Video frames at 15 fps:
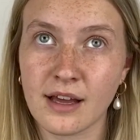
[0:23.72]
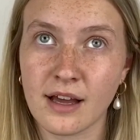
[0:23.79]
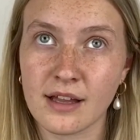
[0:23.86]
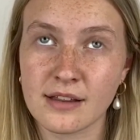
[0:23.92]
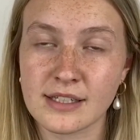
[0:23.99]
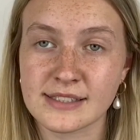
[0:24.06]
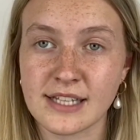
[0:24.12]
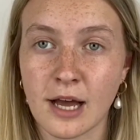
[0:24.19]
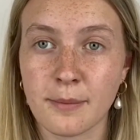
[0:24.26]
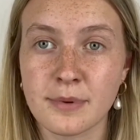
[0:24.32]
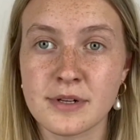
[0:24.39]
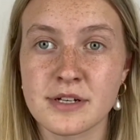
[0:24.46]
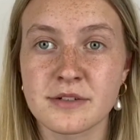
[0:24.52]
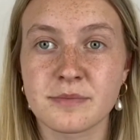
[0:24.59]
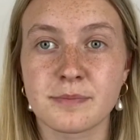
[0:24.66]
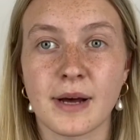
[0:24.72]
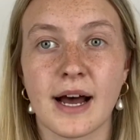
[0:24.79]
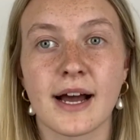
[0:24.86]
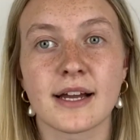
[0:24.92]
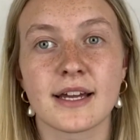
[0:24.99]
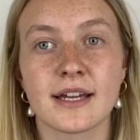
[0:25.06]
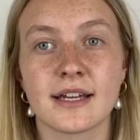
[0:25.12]
This happened
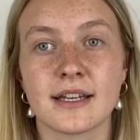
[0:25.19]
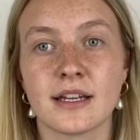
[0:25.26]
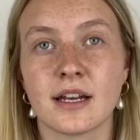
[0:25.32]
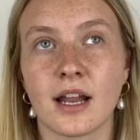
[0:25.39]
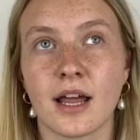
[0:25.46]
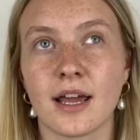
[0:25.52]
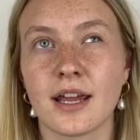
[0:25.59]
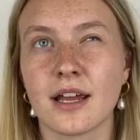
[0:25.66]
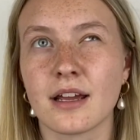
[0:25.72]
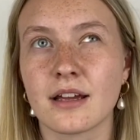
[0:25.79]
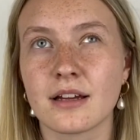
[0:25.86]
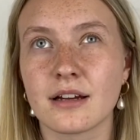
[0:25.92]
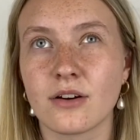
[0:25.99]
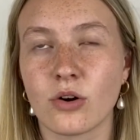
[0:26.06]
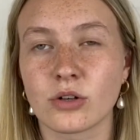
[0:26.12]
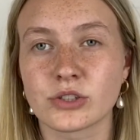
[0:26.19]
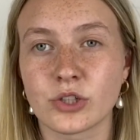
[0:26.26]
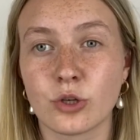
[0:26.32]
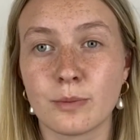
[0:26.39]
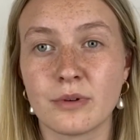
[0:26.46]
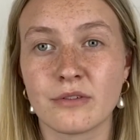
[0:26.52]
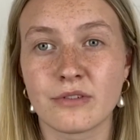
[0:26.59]
back in like
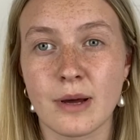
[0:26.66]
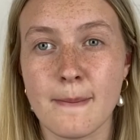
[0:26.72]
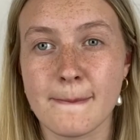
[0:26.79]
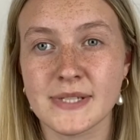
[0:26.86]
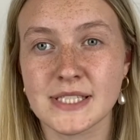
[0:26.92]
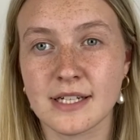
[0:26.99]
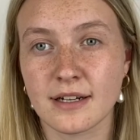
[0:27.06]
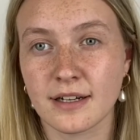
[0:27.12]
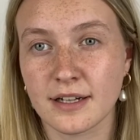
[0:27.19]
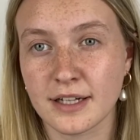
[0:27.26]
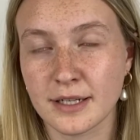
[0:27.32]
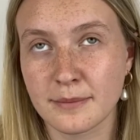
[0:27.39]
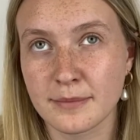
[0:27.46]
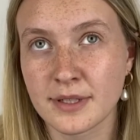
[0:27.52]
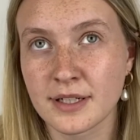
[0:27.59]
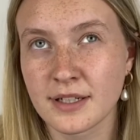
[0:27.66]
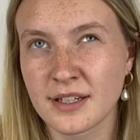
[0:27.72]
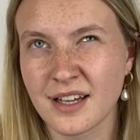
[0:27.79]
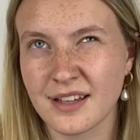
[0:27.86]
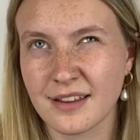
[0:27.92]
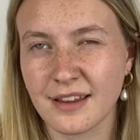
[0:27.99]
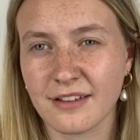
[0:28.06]
October, November time.
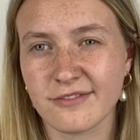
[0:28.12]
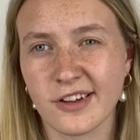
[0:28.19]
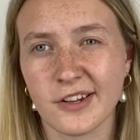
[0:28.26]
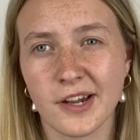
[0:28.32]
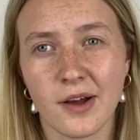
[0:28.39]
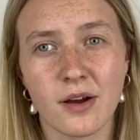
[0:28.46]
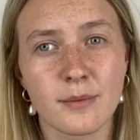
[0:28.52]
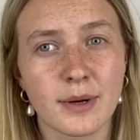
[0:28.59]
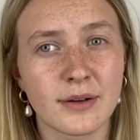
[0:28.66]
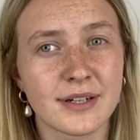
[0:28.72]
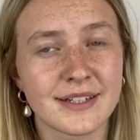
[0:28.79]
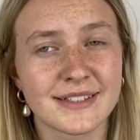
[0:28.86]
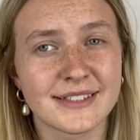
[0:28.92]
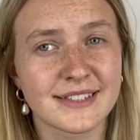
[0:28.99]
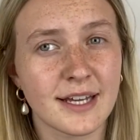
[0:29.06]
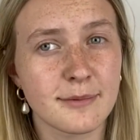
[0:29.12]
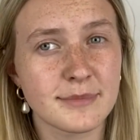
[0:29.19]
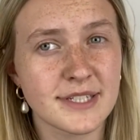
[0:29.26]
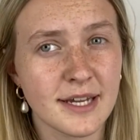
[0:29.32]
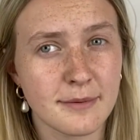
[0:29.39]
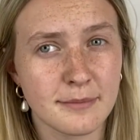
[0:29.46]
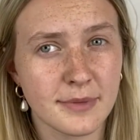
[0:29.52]
I think I found out about it in
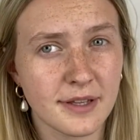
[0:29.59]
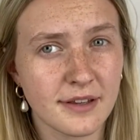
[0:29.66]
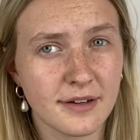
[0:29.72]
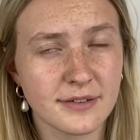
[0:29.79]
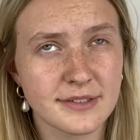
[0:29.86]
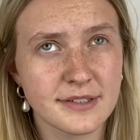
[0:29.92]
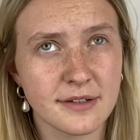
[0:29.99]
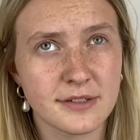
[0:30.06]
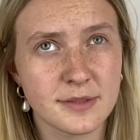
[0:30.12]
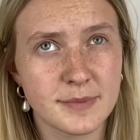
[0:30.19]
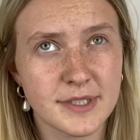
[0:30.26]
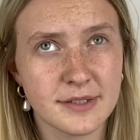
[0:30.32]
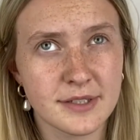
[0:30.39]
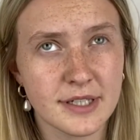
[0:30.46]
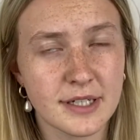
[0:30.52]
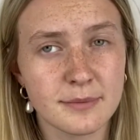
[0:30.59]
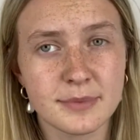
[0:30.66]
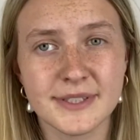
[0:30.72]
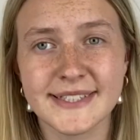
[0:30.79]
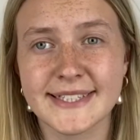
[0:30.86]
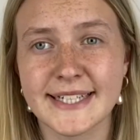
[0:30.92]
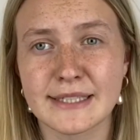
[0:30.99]
September that I was going to be doing it,
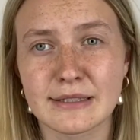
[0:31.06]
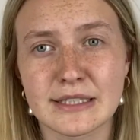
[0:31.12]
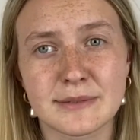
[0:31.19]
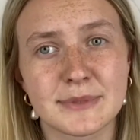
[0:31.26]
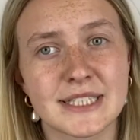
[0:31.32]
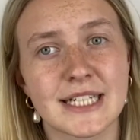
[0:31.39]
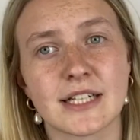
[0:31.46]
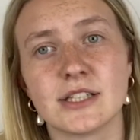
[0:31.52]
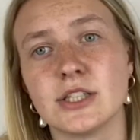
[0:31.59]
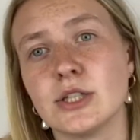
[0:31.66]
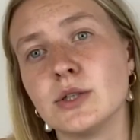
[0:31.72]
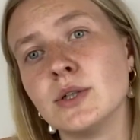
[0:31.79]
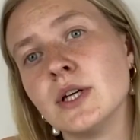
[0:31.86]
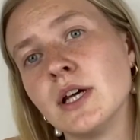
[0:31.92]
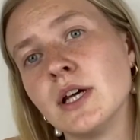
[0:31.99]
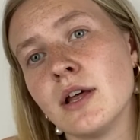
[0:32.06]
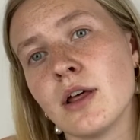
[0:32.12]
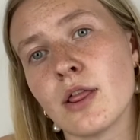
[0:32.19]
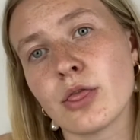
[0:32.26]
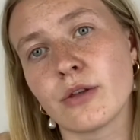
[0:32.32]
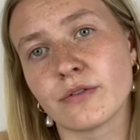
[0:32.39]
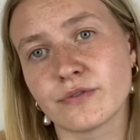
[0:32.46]
but today I'm going to be telling you
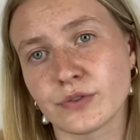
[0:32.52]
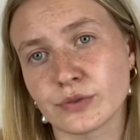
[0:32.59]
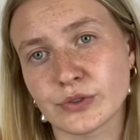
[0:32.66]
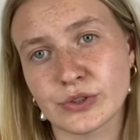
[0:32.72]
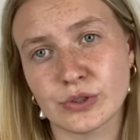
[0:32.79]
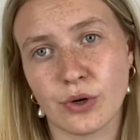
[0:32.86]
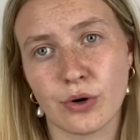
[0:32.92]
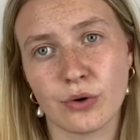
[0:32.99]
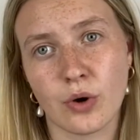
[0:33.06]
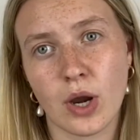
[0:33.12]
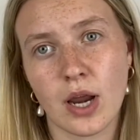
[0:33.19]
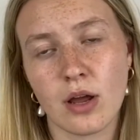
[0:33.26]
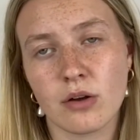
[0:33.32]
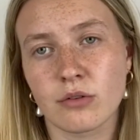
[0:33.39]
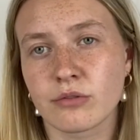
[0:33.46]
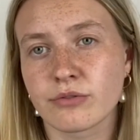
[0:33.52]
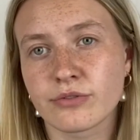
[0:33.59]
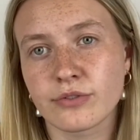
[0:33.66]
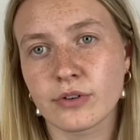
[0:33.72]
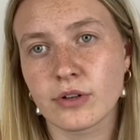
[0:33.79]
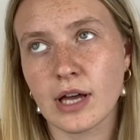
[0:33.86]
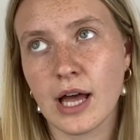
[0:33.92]
the full story
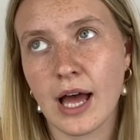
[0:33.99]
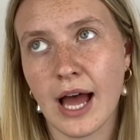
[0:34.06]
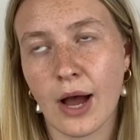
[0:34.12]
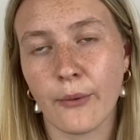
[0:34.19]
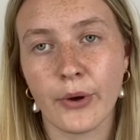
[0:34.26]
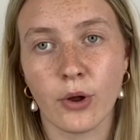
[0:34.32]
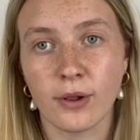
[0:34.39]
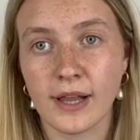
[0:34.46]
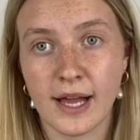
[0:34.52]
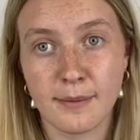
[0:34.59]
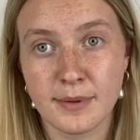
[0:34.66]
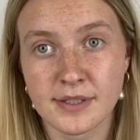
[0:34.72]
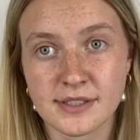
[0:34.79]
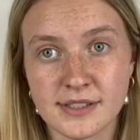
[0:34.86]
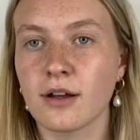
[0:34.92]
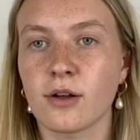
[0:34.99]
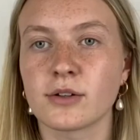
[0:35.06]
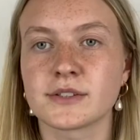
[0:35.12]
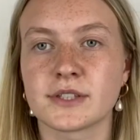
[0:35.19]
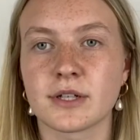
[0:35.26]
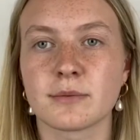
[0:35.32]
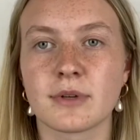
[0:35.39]
of how it all happened.
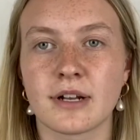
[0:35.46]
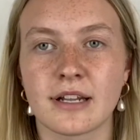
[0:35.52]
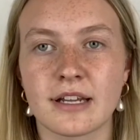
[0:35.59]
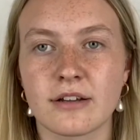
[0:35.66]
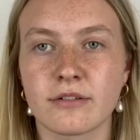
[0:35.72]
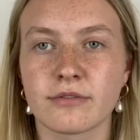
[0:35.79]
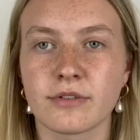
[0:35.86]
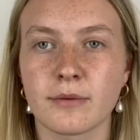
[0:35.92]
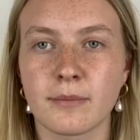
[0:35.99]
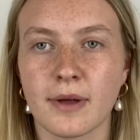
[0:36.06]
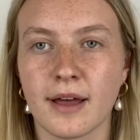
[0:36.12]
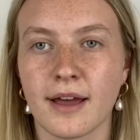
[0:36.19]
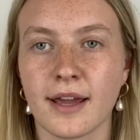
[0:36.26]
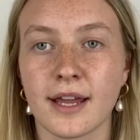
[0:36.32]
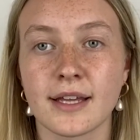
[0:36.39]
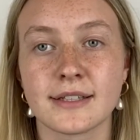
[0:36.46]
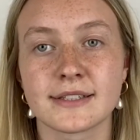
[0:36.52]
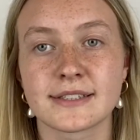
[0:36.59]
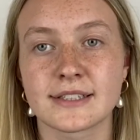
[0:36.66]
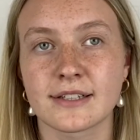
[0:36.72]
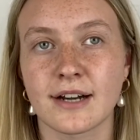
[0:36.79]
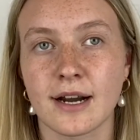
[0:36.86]
Also, I'm going to leave my
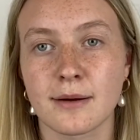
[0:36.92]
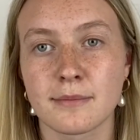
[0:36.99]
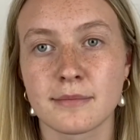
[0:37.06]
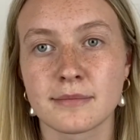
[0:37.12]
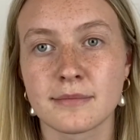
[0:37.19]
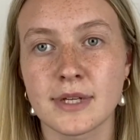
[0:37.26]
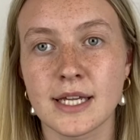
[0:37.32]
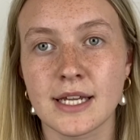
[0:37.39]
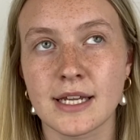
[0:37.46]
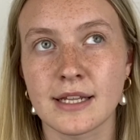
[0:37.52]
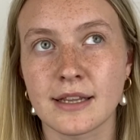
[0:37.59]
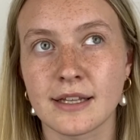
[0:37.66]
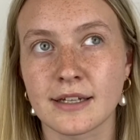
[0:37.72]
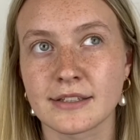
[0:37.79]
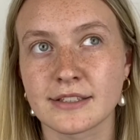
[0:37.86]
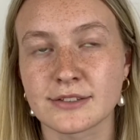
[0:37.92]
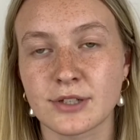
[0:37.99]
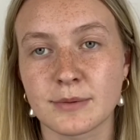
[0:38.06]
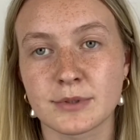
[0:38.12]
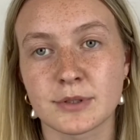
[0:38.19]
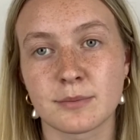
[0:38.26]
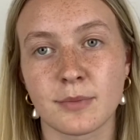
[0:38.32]
Instagram in the
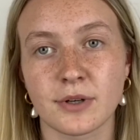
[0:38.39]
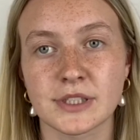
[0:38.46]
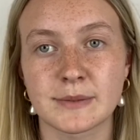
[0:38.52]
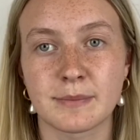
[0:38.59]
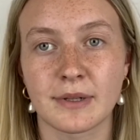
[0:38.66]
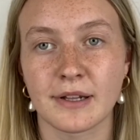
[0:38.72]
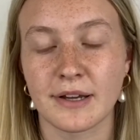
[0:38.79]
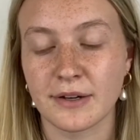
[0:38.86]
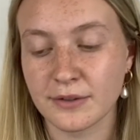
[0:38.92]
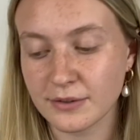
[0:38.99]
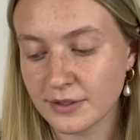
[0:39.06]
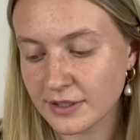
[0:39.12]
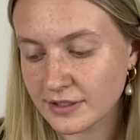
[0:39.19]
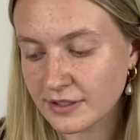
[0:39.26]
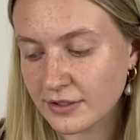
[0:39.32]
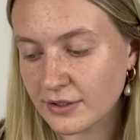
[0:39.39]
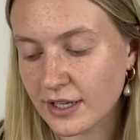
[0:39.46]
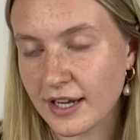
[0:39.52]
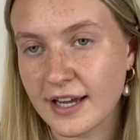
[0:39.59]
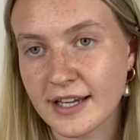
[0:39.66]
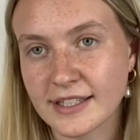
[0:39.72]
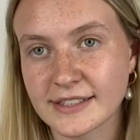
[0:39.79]
description box below. You
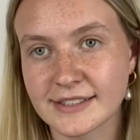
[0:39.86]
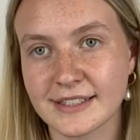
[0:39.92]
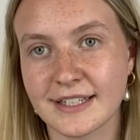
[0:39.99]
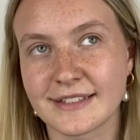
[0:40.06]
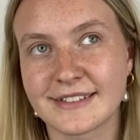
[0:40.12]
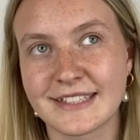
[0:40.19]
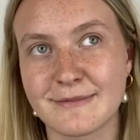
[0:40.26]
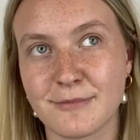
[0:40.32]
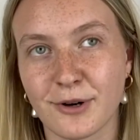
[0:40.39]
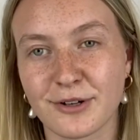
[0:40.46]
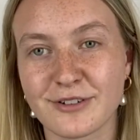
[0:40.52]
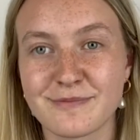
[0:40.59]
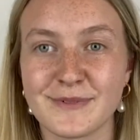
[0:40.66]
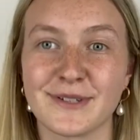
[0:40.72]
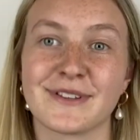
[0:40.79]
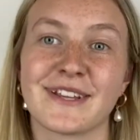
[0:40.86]
guys can see more of me on